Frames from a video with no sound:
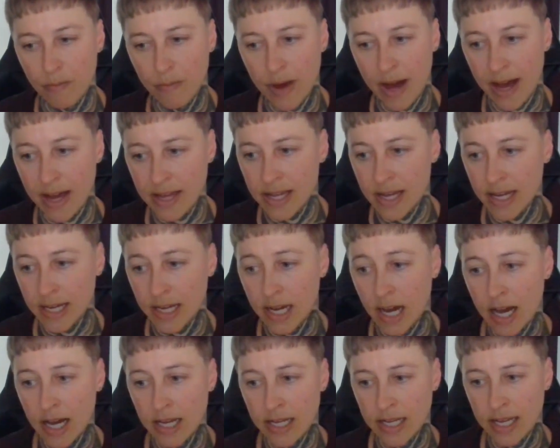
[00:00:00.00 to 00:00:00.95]
As I
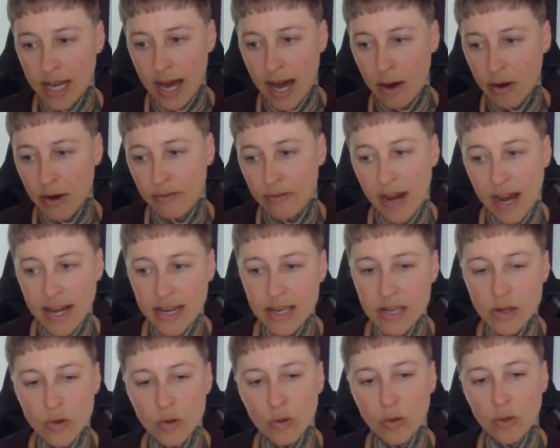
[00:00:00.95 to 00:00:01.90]
got out of high
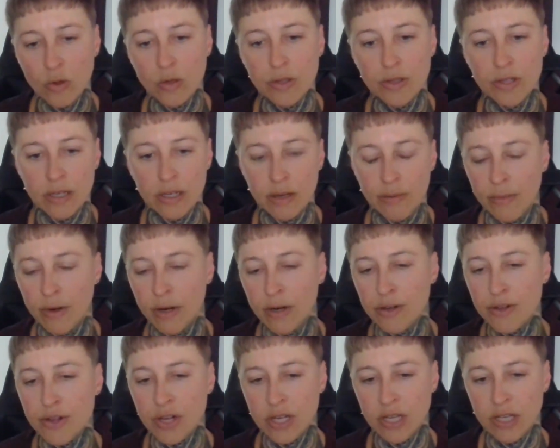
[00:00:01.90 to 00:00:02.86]
school, the
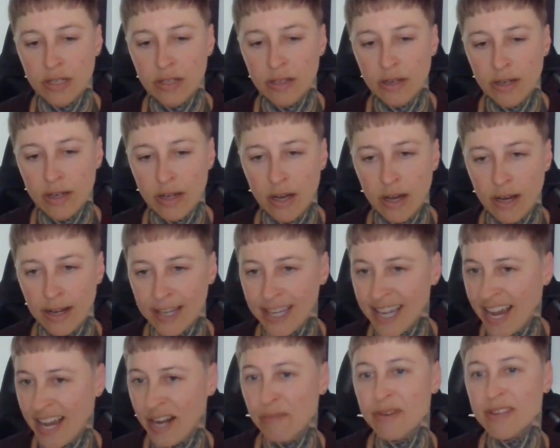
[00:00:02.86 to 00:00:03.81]
emerging
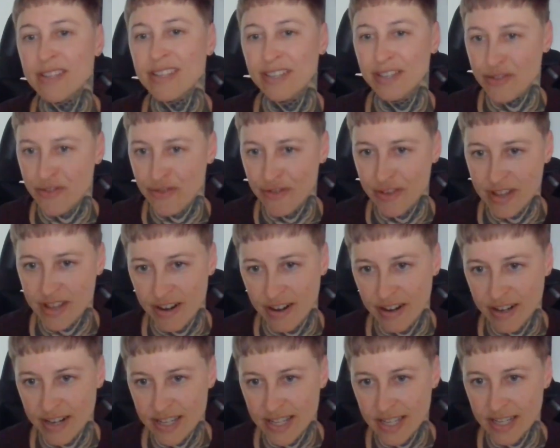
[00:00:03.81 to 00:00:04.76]
cannabis industry
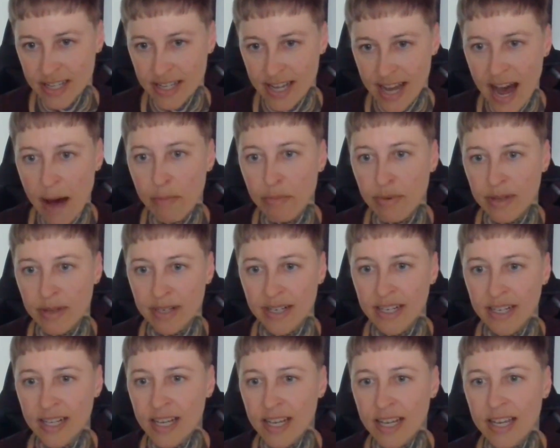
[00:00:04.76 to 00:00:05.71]
started to
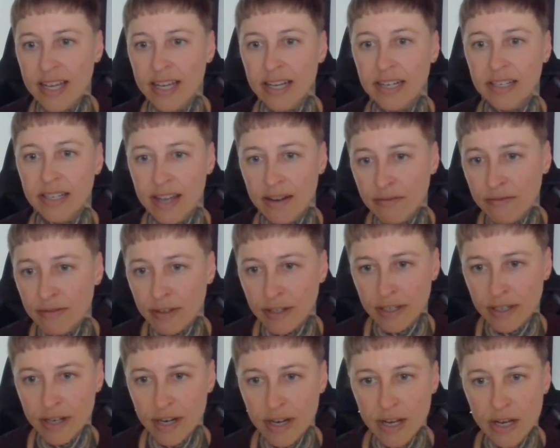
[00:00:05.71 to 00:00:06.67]
happen in
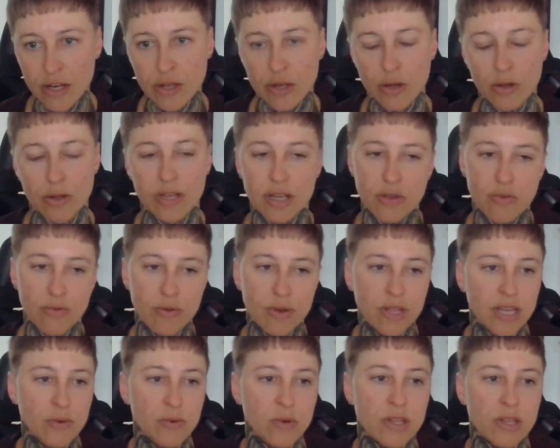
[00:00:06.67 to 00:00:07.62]
Denver. So this
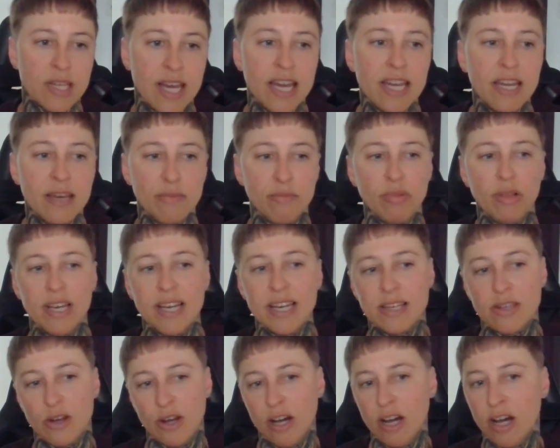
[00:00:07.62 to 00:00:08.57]
really was taking
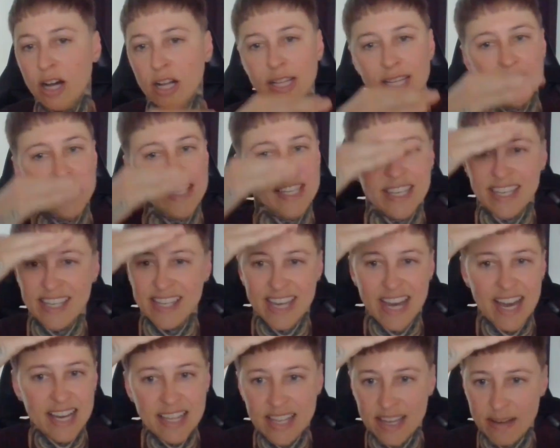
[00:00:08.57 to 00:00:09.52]
place all at the
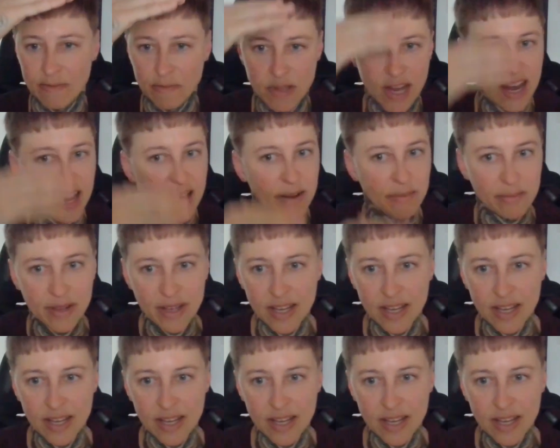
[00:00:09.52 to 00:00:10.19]
exact same time.